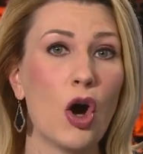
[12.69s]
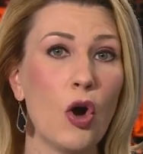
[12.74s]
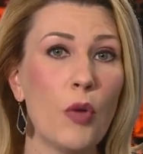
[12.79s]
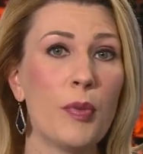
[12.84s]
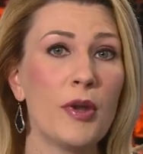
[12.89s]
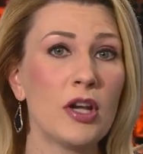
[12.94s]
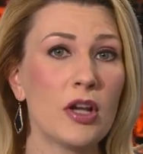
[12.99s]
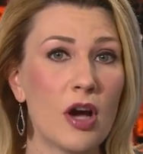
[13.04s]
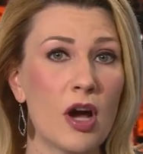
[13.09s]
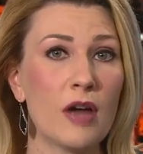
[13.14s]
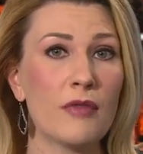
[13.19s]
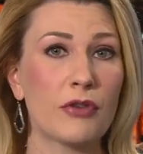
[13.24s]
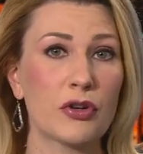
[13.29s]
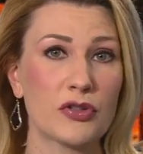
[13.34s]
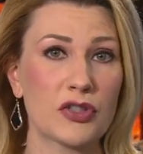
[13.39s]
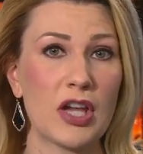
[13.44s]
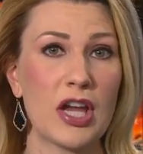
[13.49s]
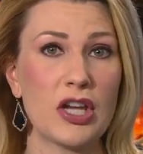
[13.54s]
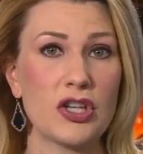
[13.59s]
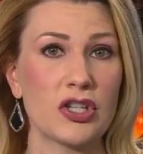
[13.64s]
open
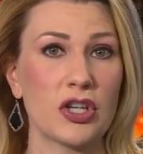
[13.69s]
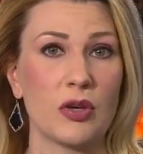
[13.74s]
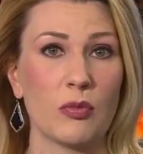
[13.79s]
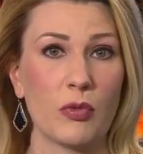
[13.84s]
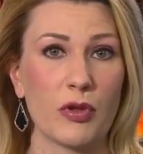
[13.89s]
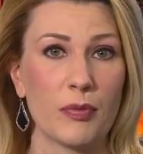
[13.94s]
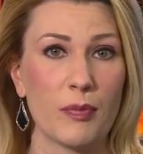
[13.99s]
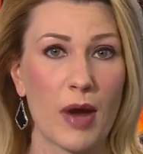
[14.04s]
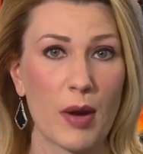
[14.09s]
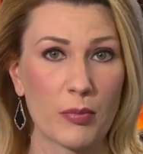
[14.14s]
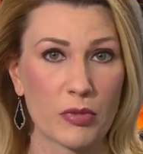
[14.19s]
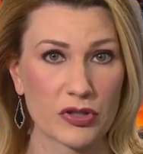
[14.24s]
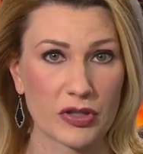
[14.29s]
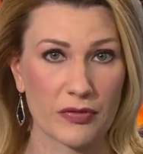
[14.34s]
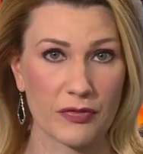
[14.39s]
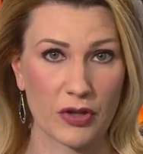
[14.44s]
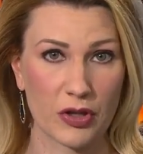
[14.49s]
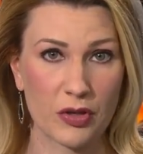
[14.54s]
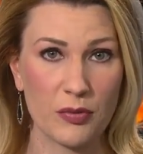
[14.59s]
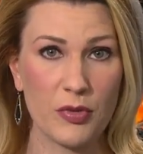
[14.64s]
conversation with members
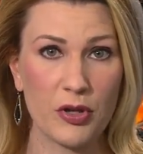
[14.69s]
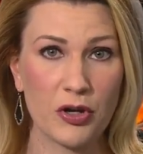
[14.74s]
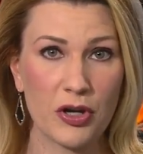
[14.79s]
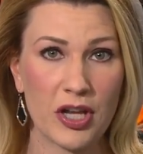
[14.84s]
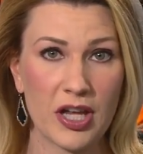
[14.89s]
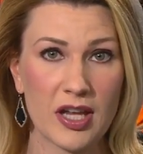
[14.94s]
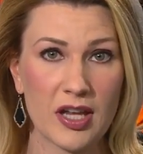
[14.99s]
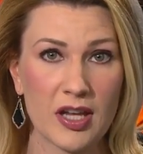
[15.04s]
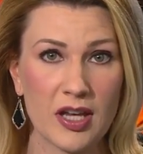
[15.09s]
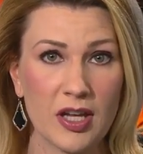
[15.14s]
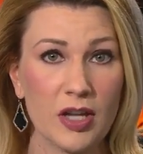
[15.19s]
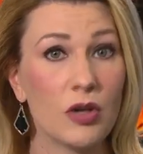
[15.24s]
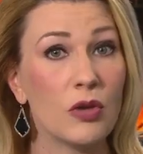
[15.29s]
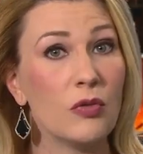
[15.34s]
of the community